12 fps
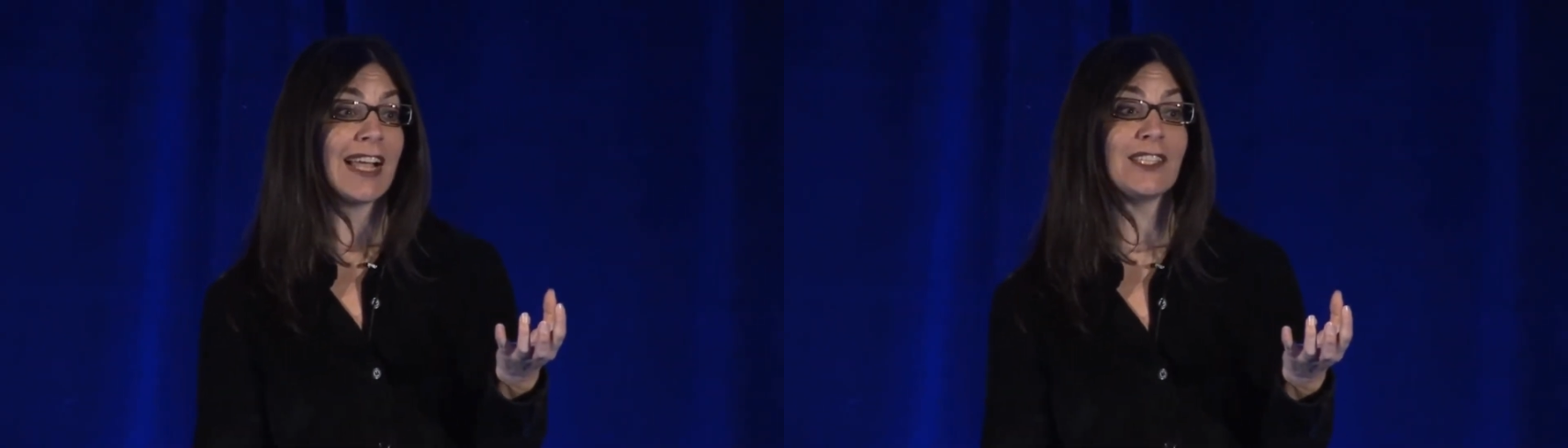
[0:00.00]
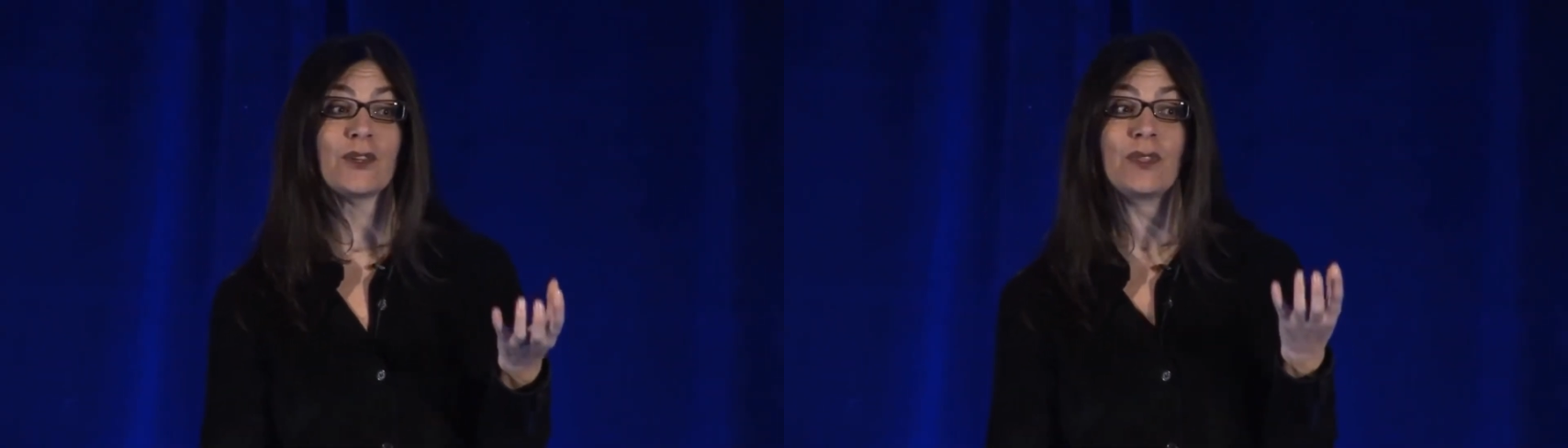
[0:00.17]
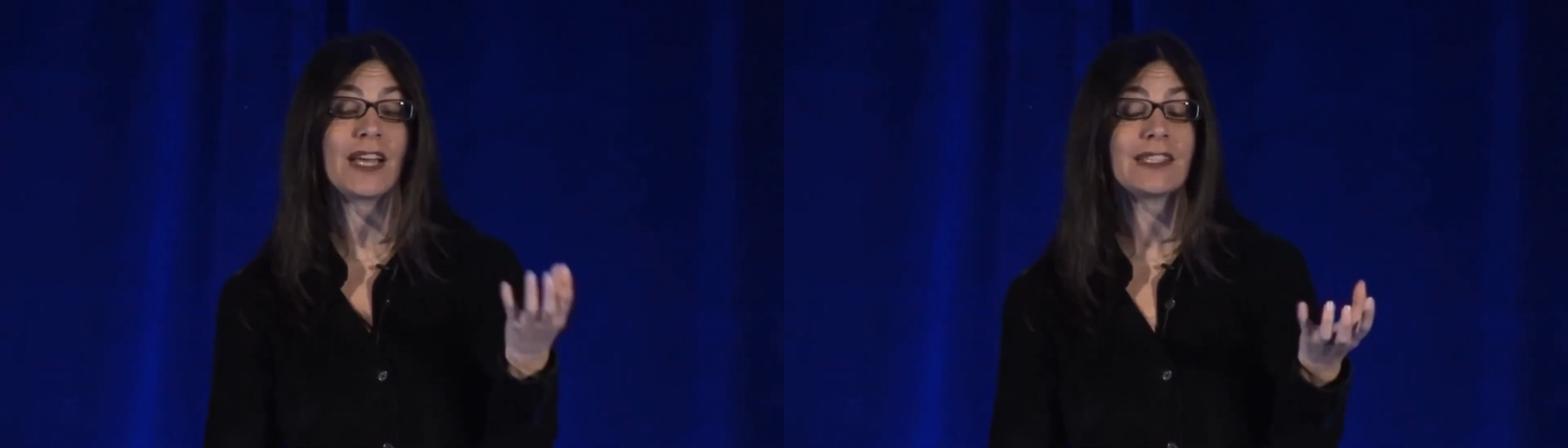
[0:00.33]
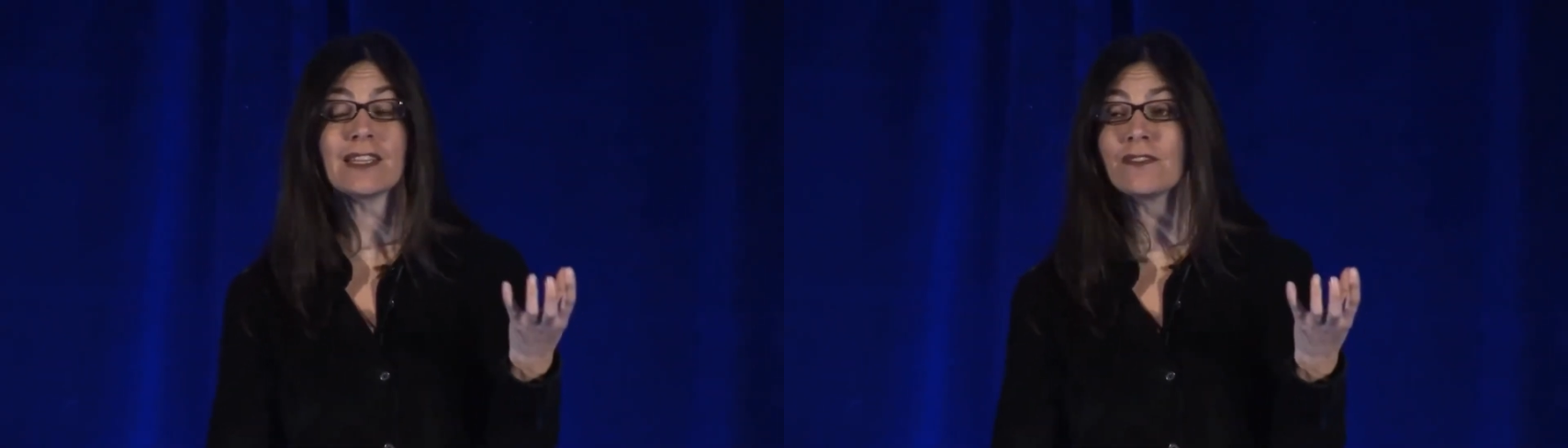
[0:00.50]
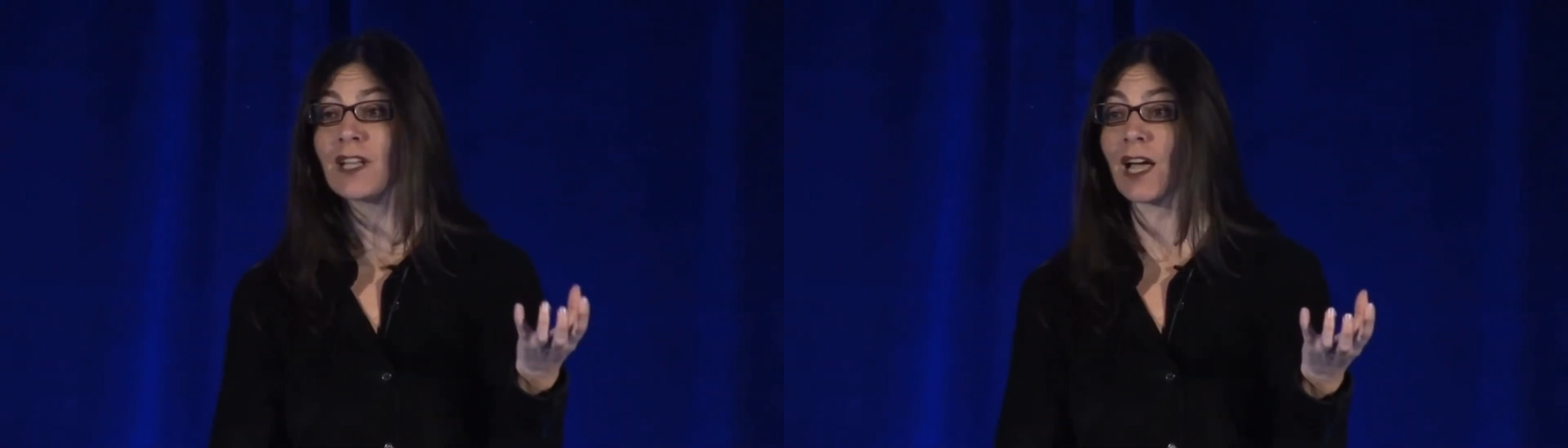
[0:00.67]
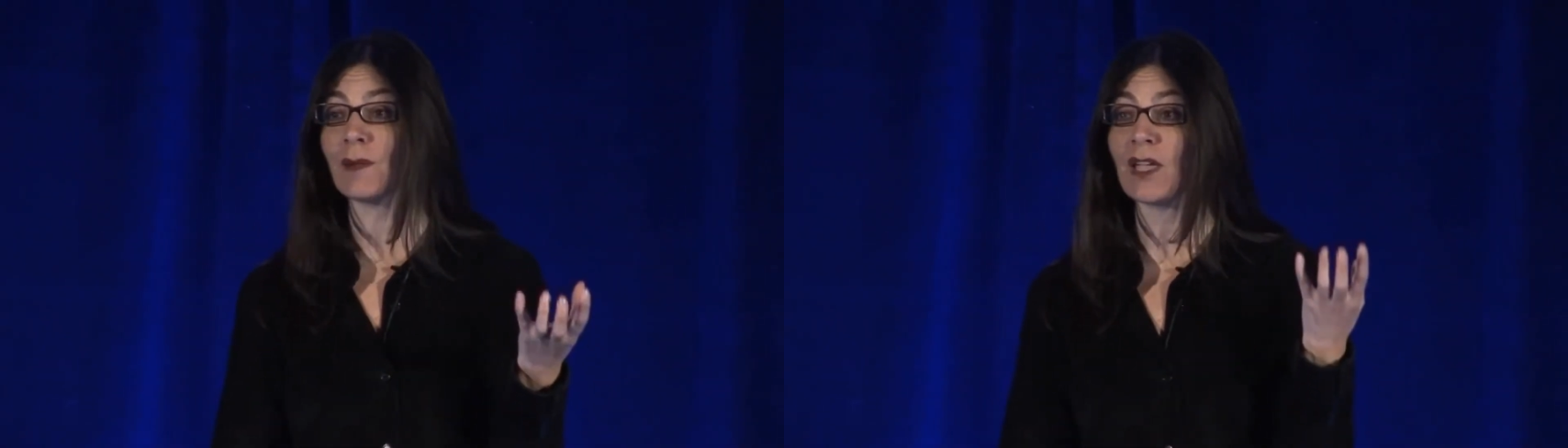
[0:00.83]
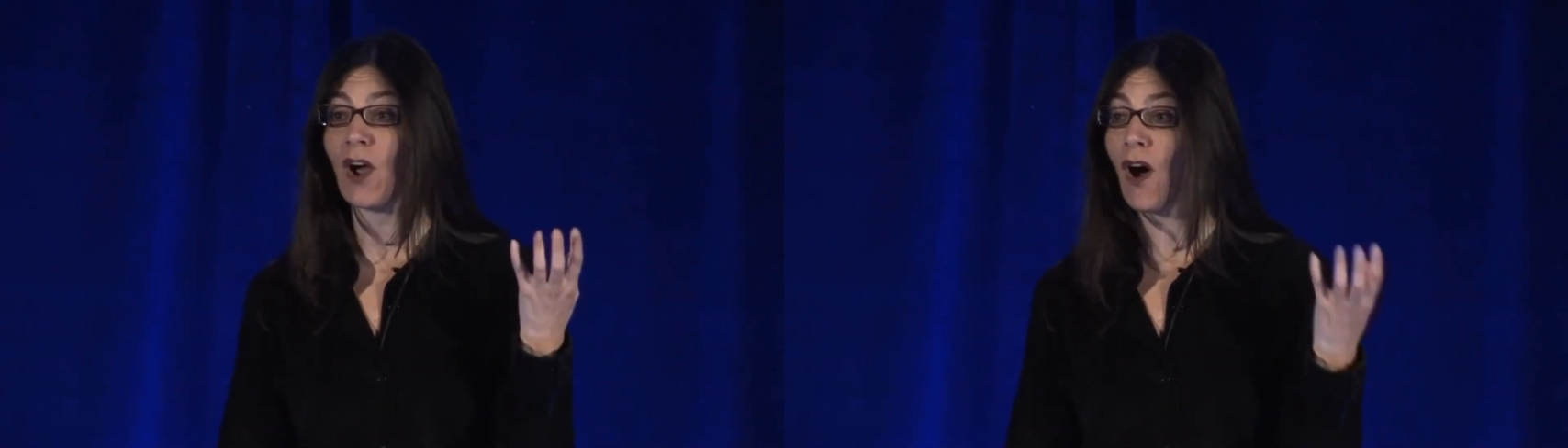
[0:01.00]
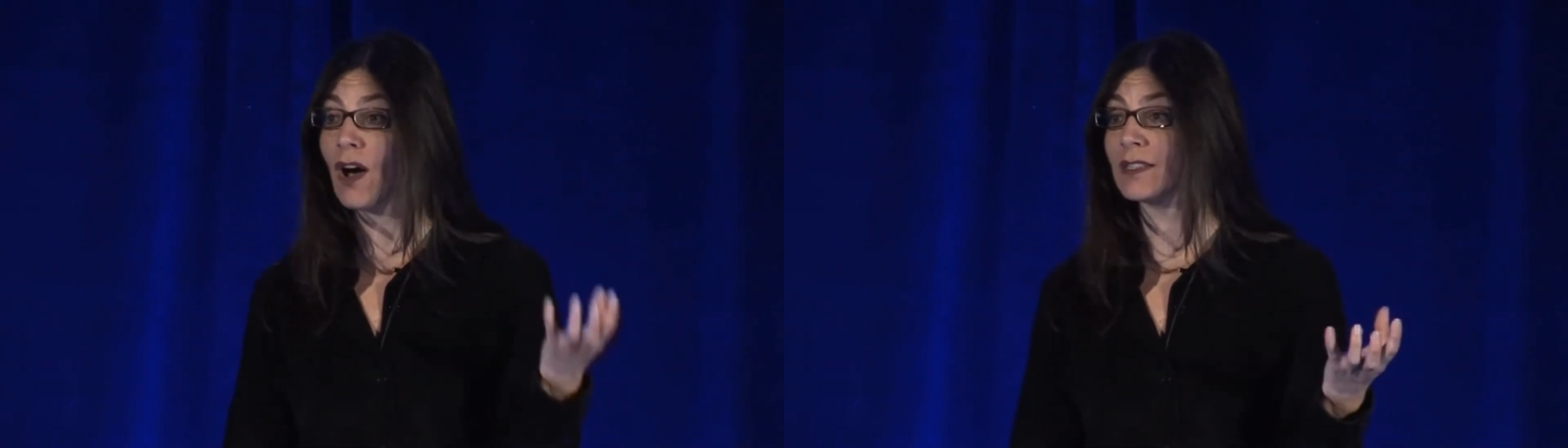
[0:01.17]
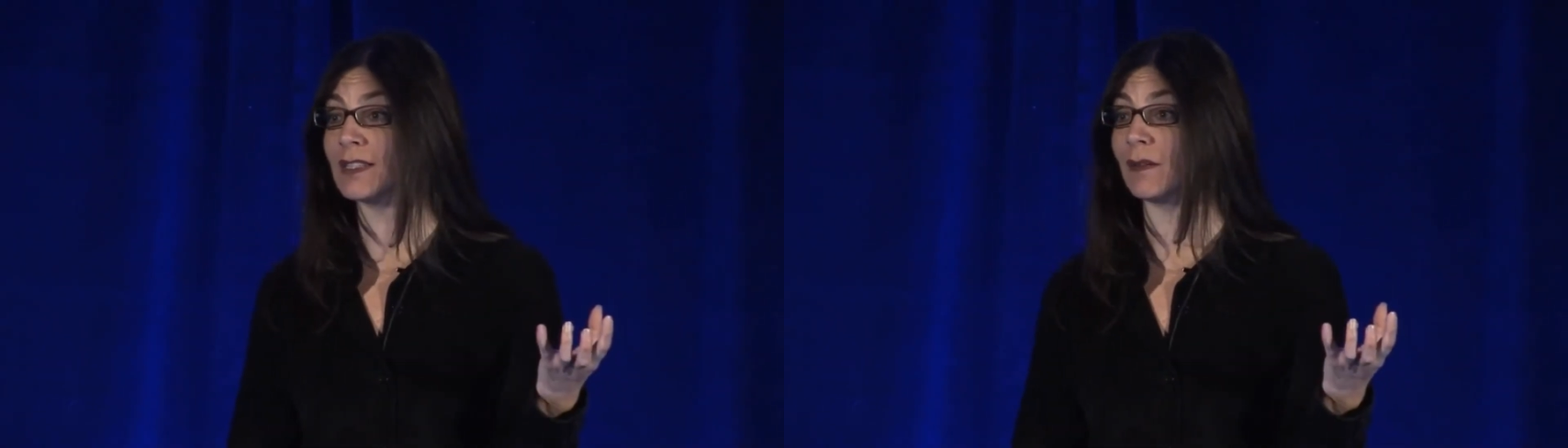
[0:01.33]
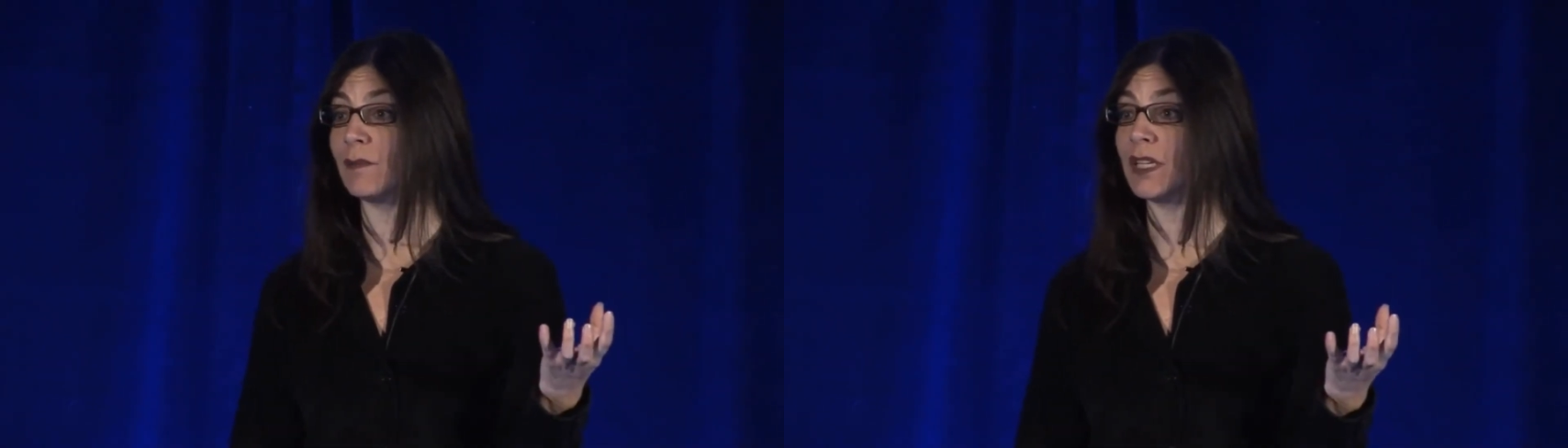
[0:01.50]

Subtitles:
And so that stuff's gotta be awesome